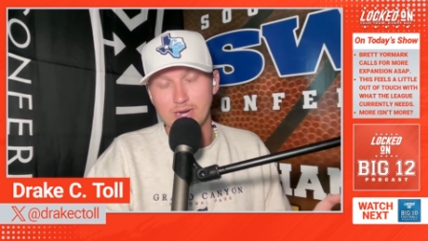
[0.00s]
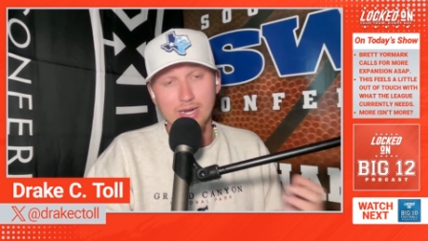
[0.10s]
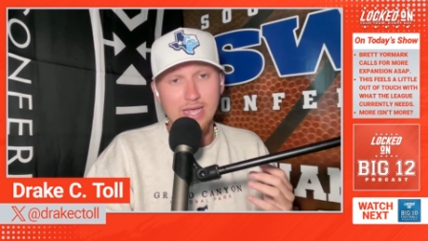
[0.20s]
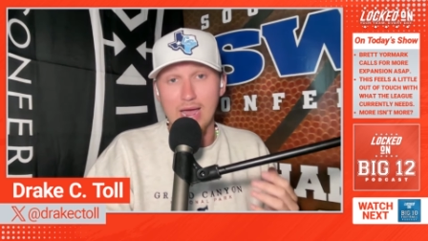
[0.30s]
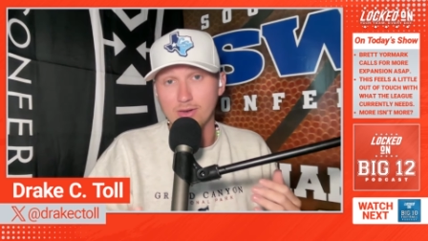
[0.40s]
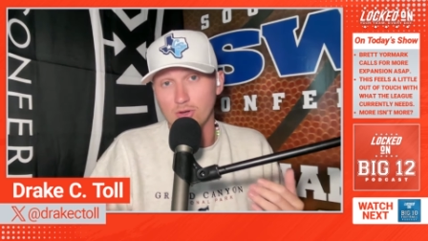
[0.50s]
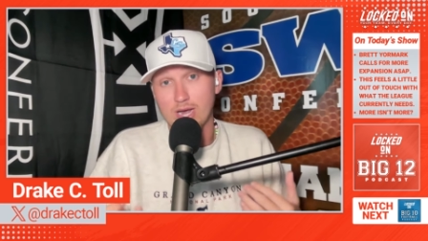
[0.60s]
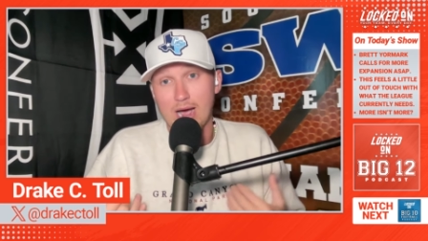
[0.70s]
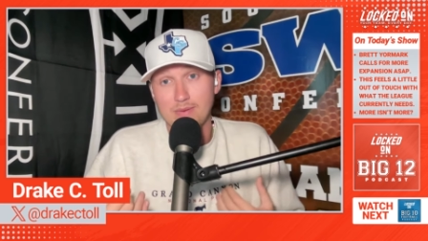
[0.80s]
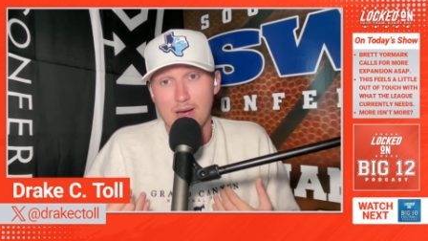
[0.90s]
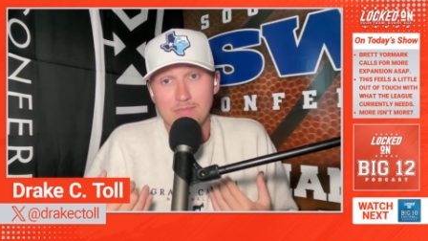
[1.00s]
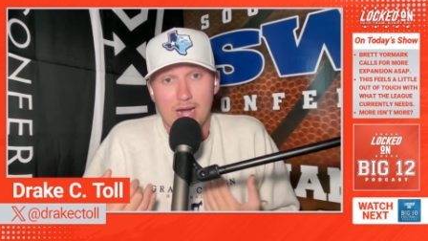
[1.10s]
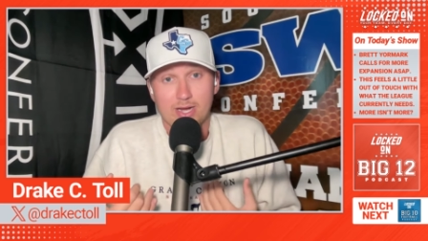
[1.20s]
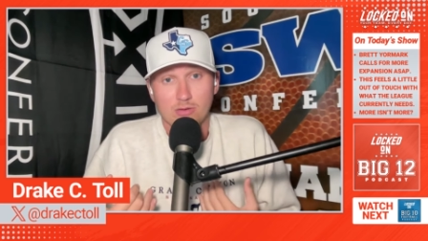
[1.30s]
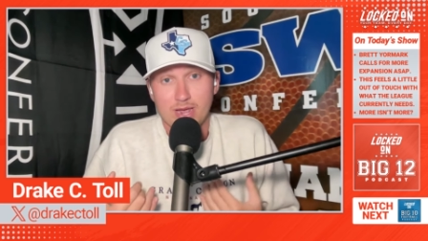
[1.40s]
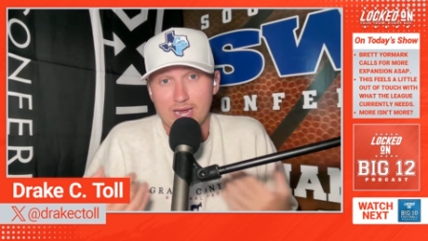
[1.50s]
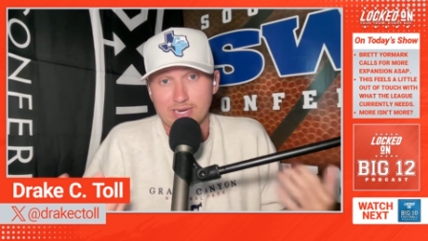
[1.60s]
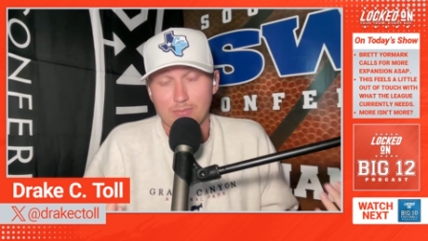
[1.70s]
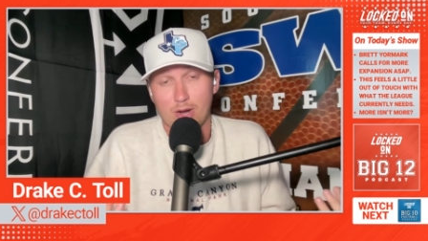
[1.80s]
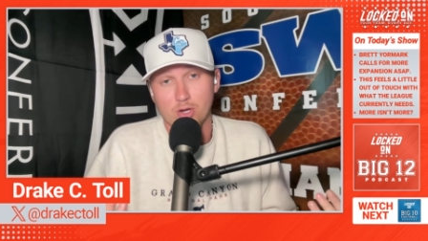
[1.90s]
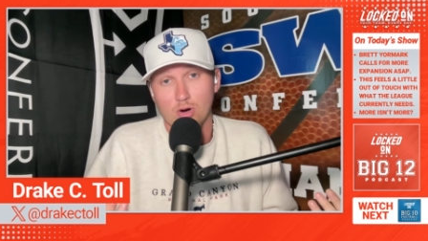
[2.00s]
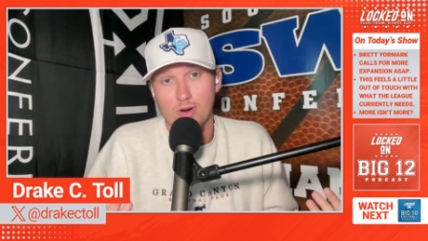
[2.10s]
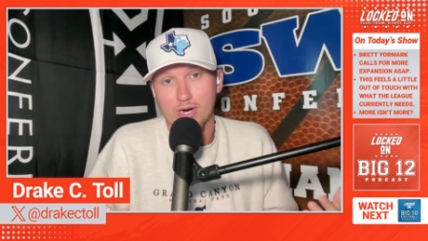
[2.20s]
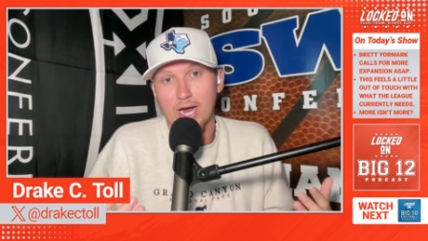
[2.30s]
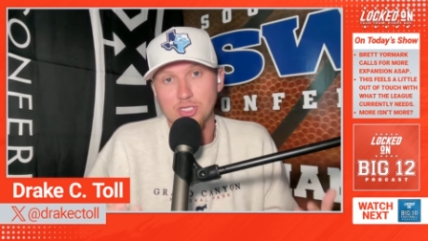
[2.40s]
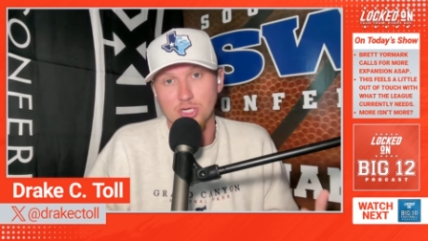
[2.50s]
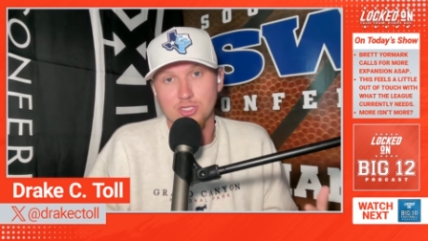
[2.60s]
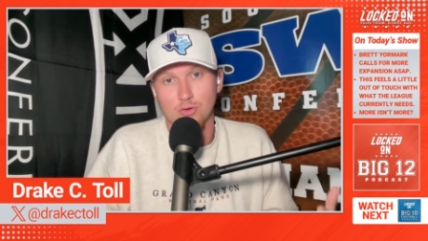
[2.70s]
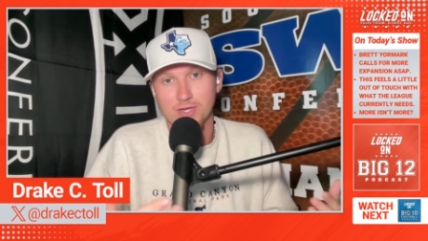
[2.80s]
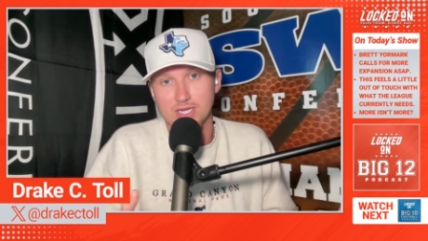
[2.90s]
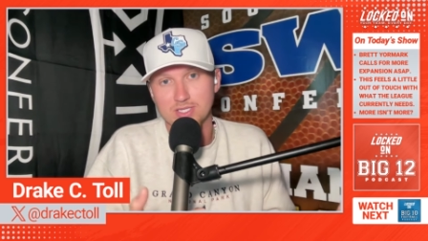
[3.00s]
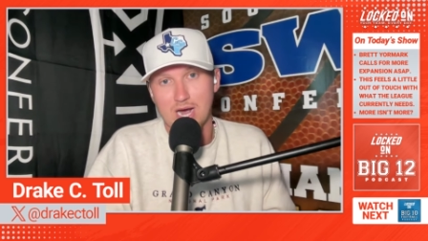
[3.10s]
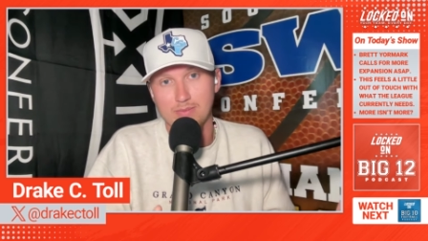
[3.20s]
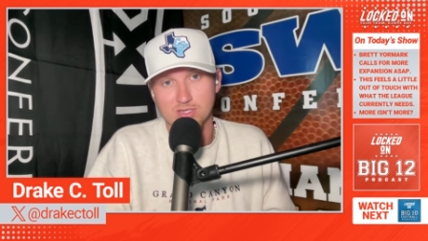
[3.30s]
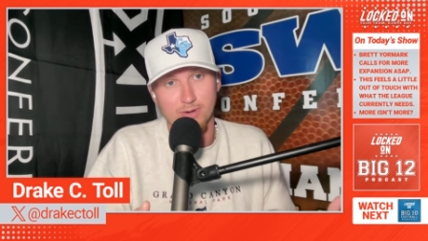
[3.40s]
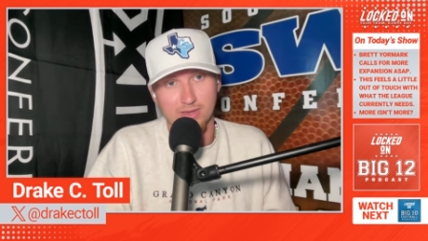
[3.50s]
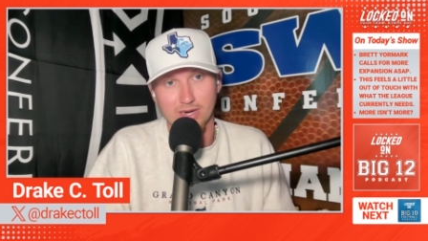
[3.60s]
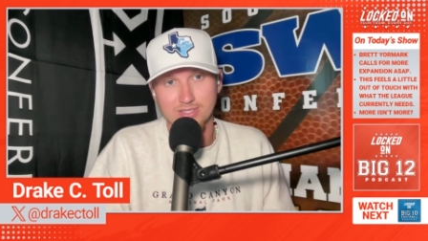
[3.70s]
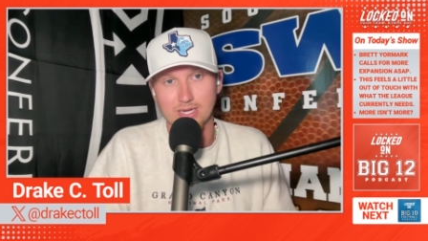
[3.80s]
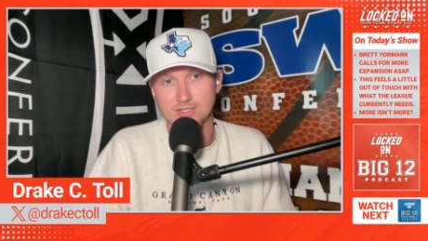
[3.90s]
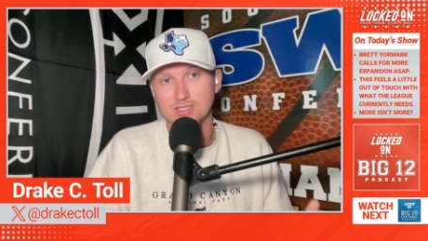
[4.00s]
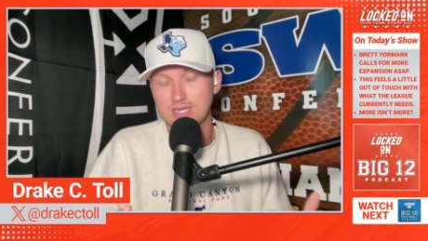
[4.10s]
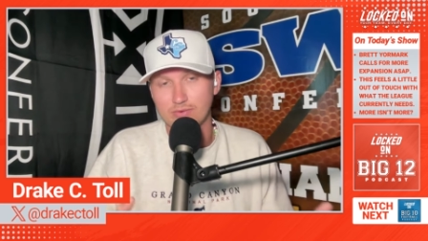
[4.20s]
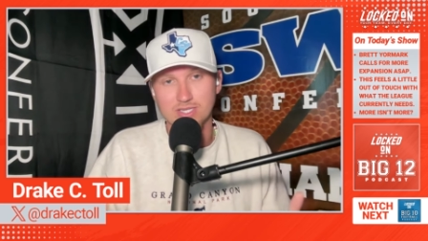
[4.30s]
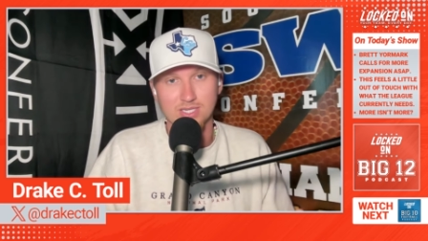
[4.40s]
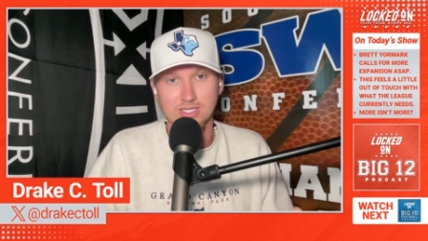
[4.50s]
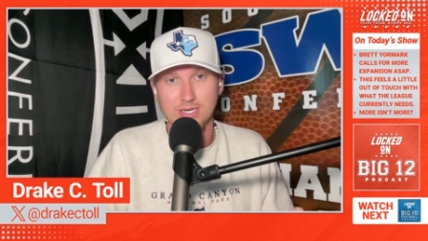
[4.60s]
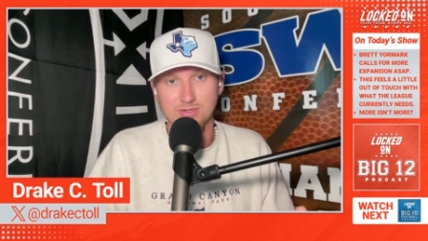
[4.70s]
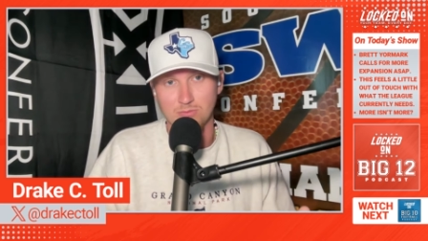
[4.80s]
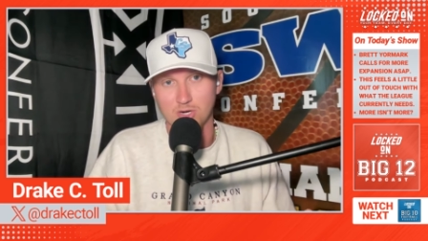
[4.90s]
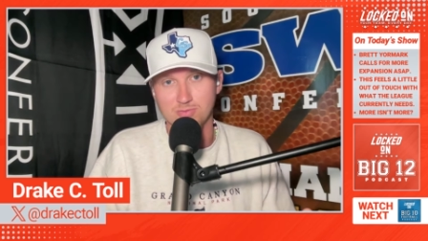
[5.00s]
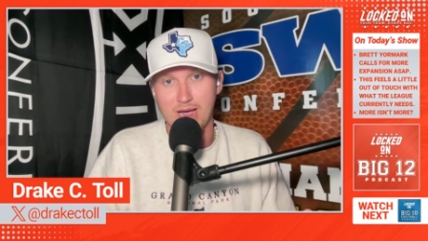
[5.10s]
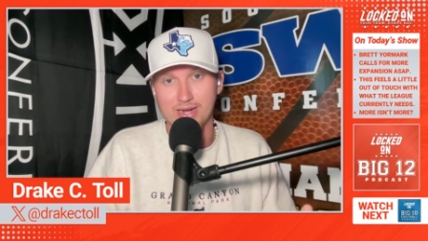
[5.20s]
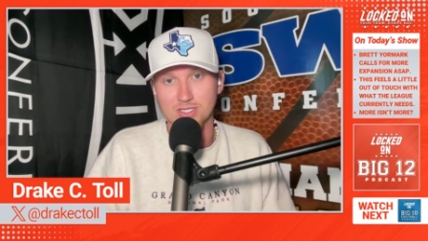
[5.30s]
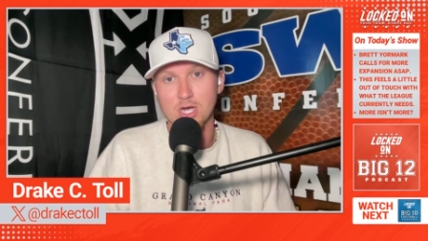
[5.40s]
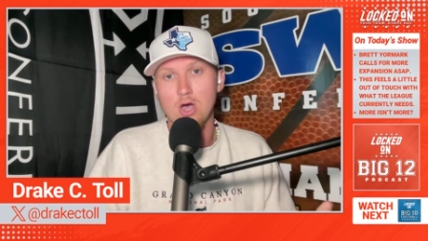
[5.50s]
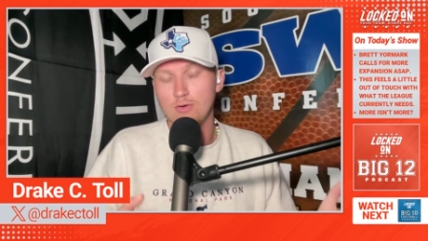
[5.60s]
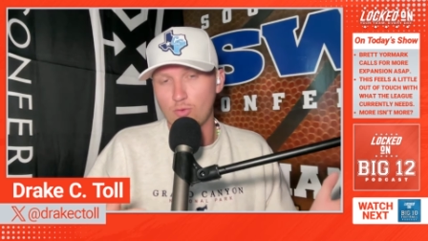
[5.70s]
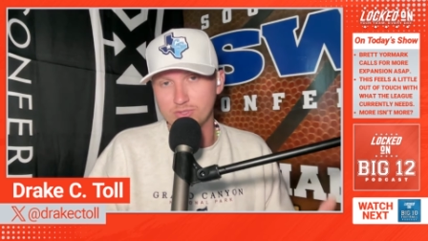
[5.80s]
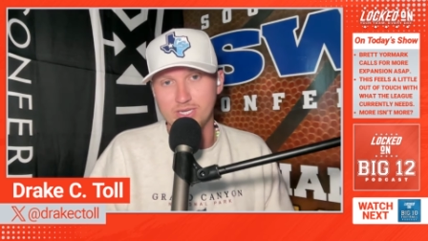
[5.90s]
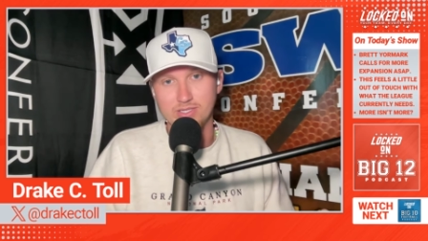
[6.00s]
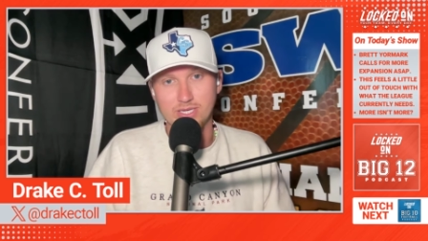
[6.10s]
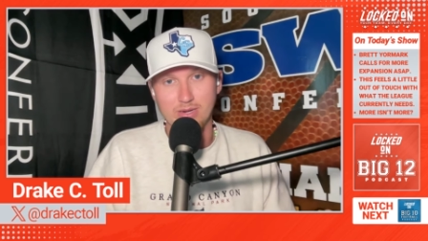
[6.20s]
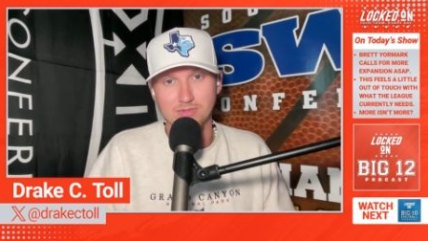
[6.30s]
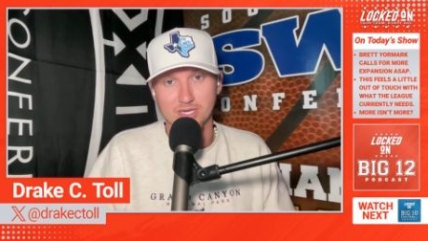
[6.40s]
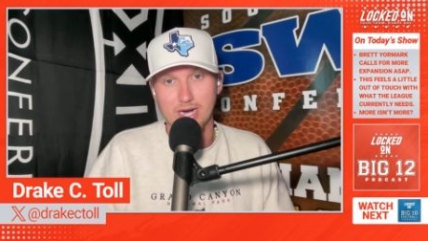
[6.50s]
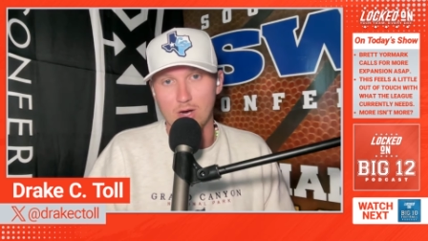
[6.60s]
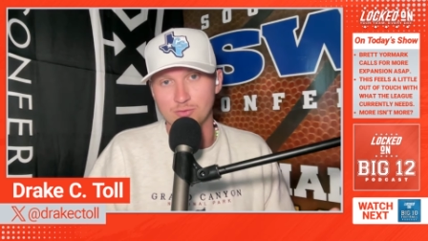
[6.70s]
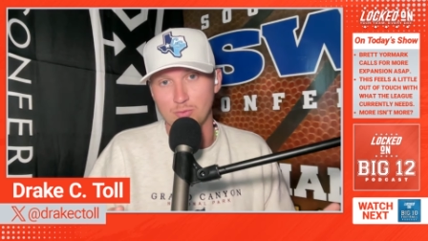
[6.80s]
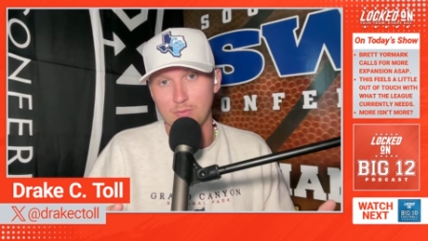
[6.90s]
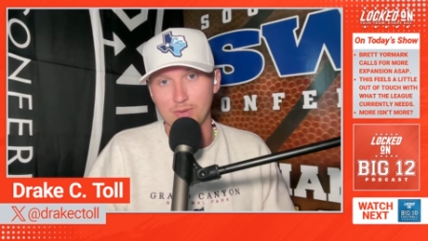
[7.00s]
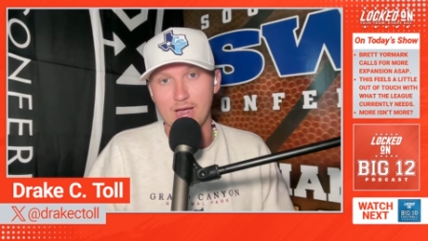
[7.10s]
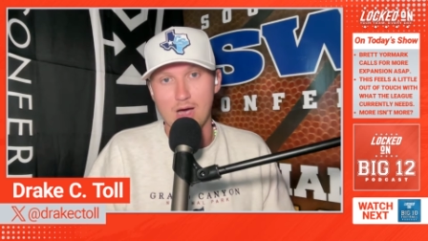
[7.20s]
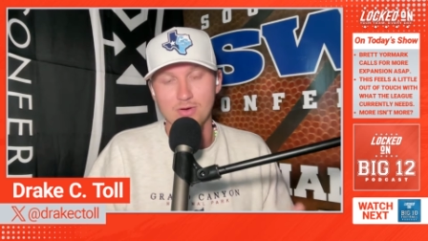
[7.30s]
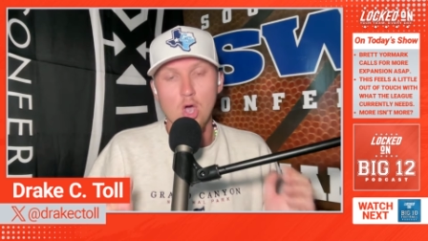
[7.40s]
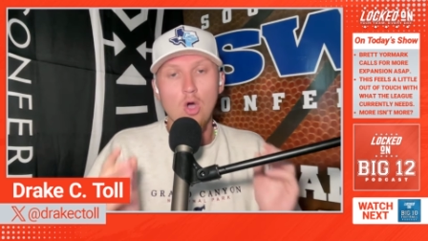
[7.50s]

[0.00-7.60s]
And again, look, I, am not here to be anti Brett Yormark. I just don't think these comments make a lot of sense. 76 teams in March Madness, 14 teams in the college football playoff.